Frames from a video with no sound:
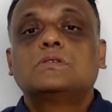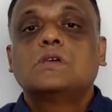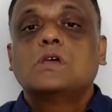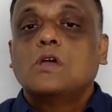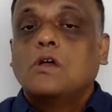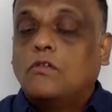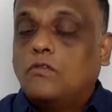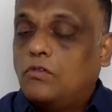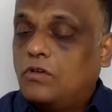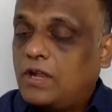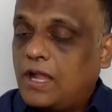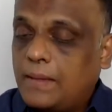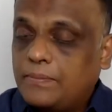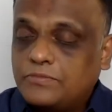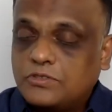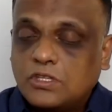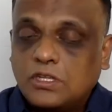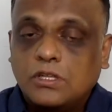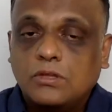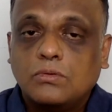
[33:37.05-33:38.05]
for
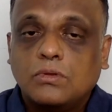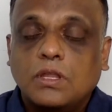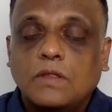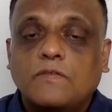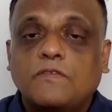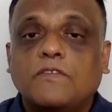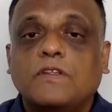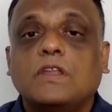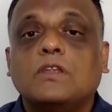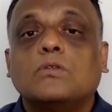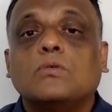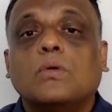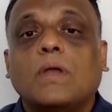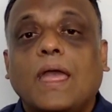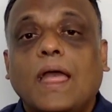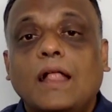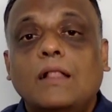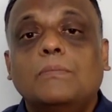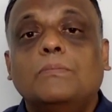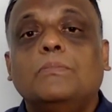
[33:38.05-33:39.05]
absolutely free to
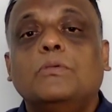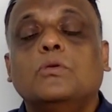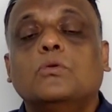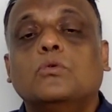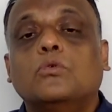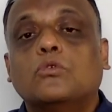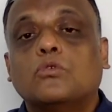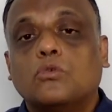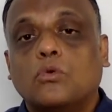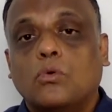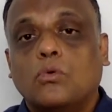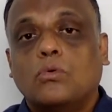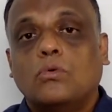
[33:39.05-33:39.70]
help you grow.